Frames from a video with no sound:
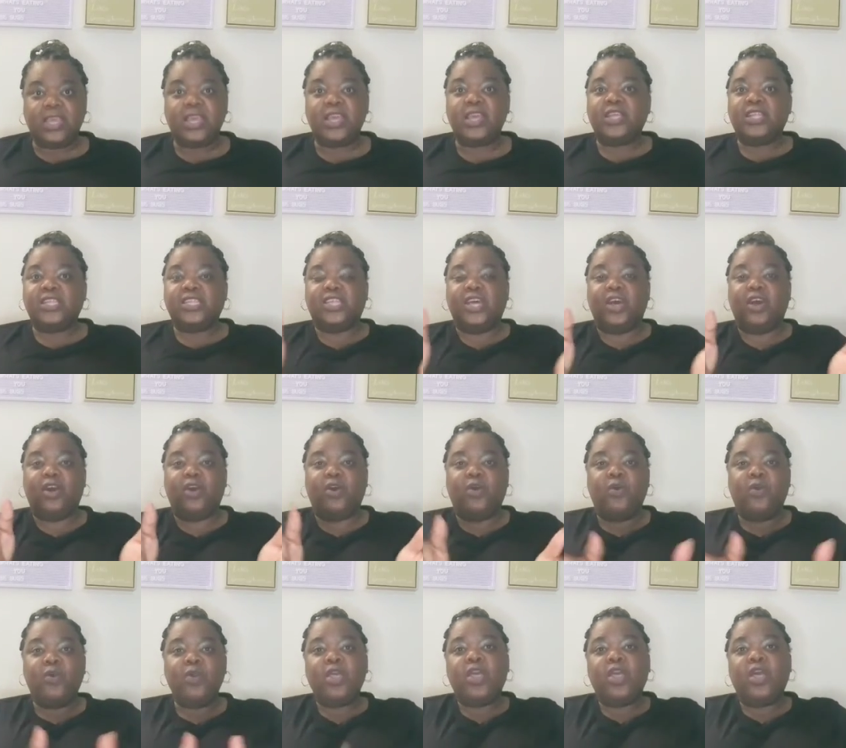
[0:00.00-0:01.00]
So
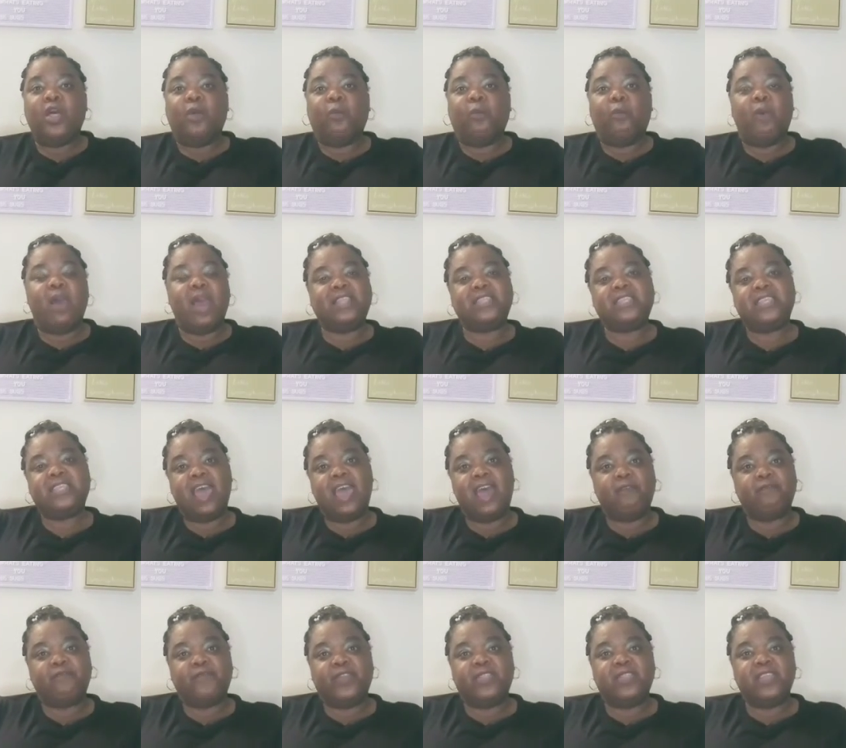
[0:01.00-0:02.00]
watch out
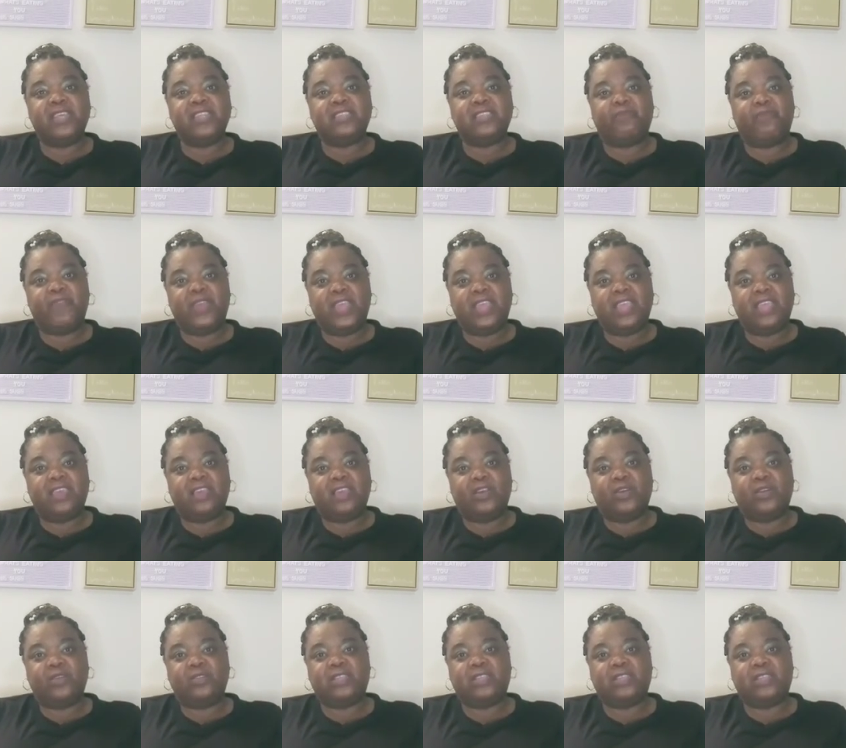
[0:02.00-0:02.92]
for these videos.